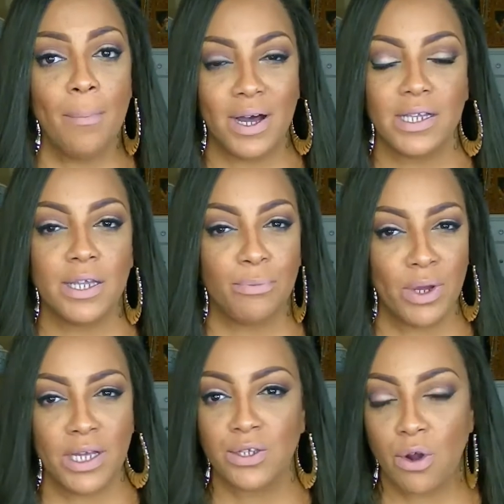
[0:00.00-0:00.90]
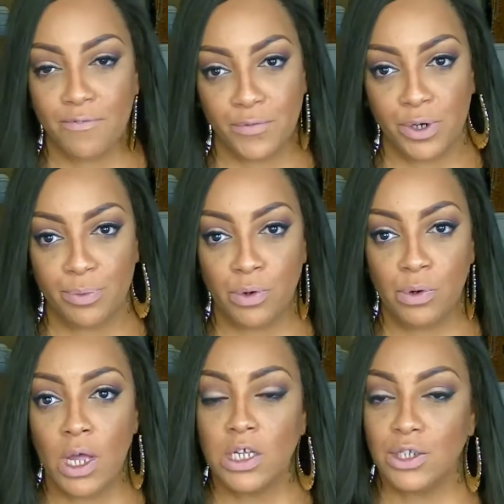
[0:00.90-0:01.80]
but the wigs are
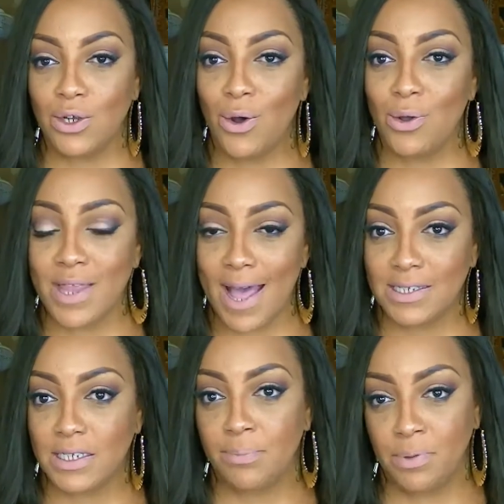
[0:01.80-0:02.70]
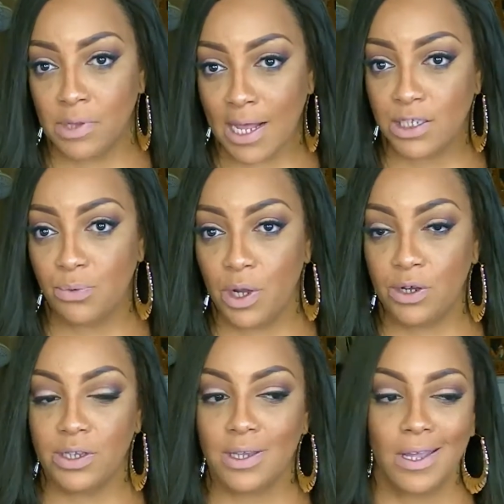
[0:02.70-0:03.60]
affordable. So that's the one
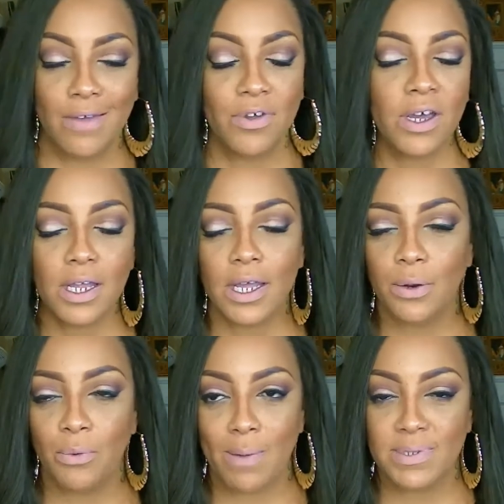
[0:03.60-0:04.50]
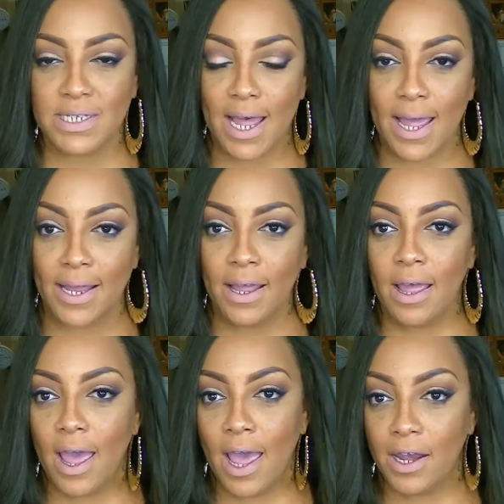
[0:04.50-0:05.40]
good thing. If you're gonna get a website
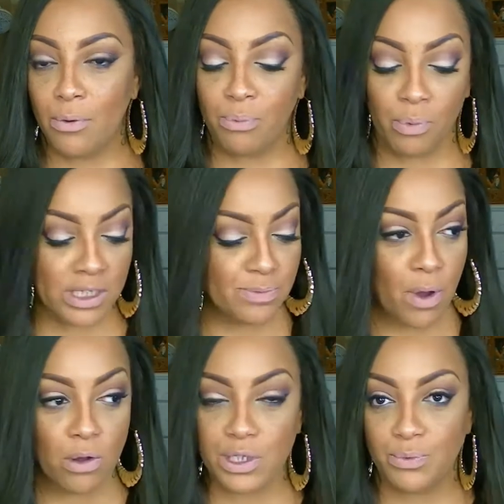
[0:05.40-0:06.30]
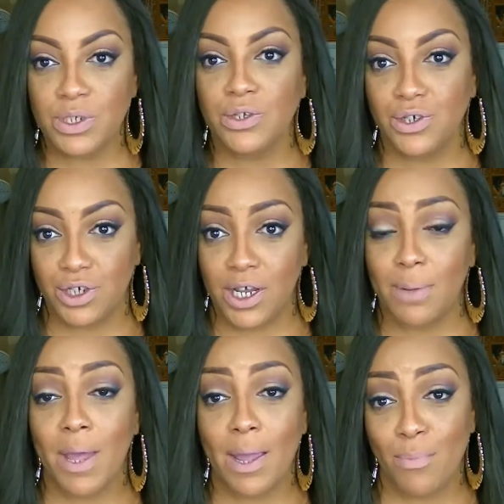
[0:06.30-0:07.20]
and there's bows and whistles, you're
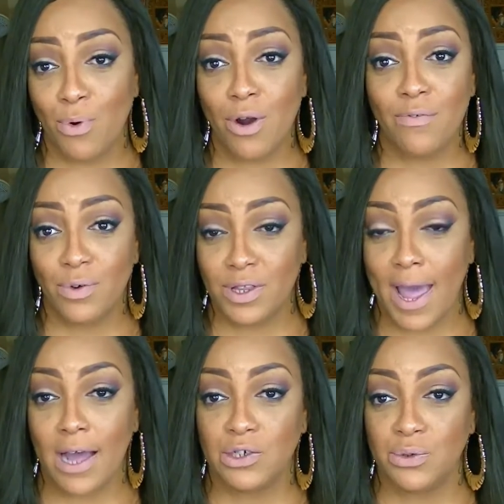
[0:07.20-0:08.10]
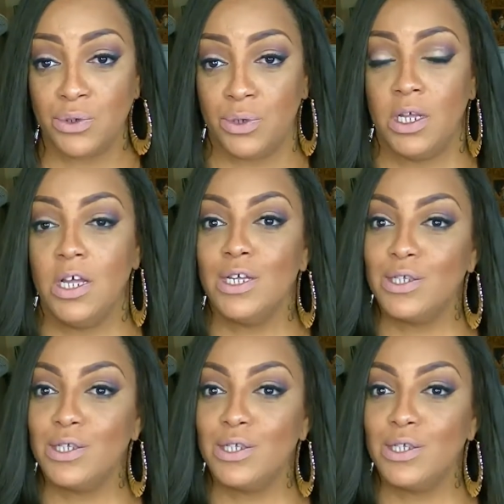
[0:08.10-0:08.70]
gonna pay more for the actual unit.